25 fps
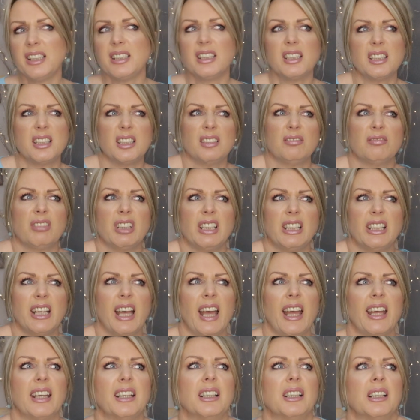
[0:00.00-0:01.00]
didn't really
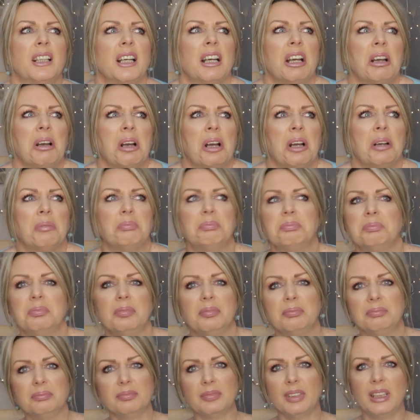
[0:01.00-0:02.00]
ache
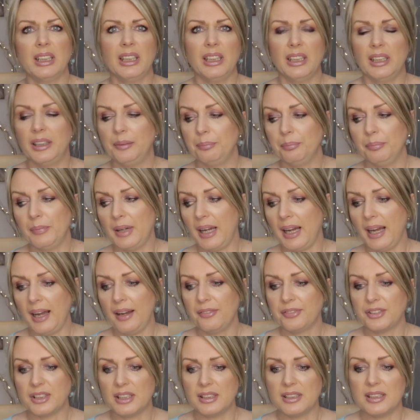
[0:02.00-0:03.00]

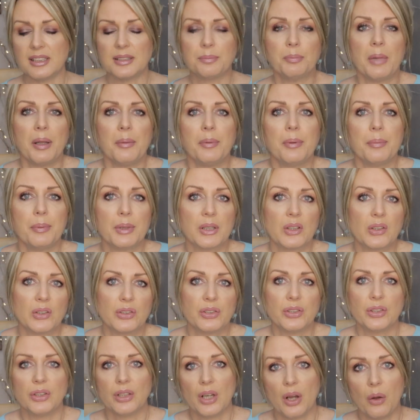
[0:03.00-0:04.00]
after this, maybe
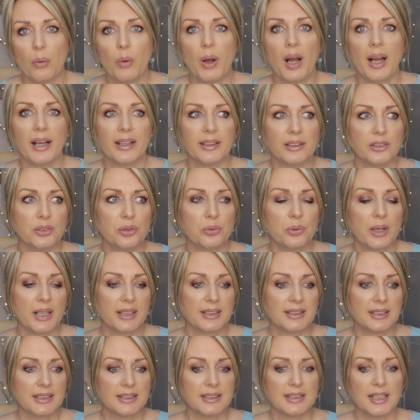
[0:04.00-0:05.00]
because, you know, I do
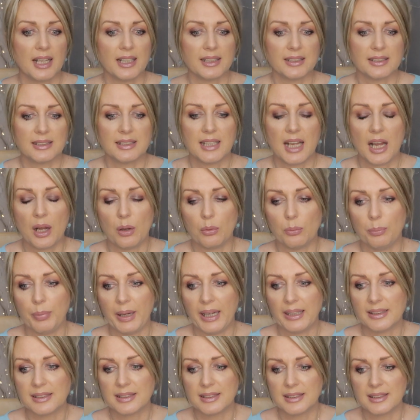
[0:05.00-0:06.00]
exercise now,
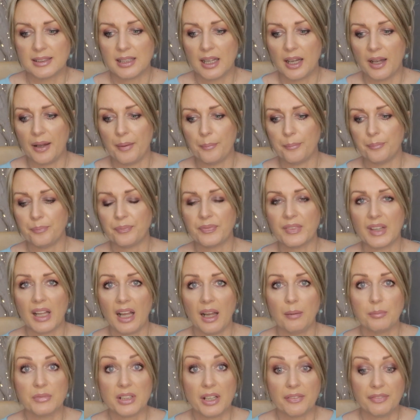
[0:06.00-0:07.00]
but
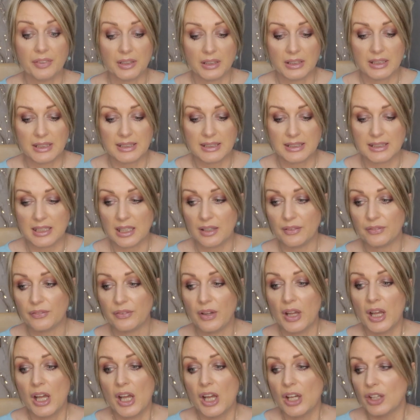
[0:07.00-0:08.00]
I'm definitely
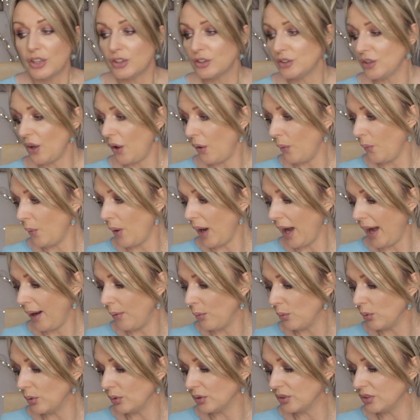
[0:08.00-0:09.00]
stiff, so I
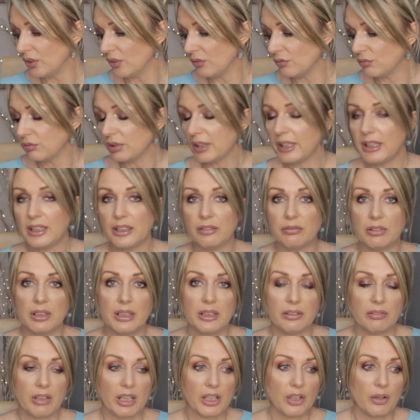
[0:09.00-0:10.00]
would really,
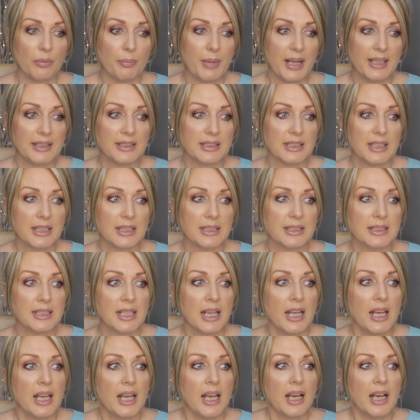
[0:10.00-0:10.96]
really recommend it.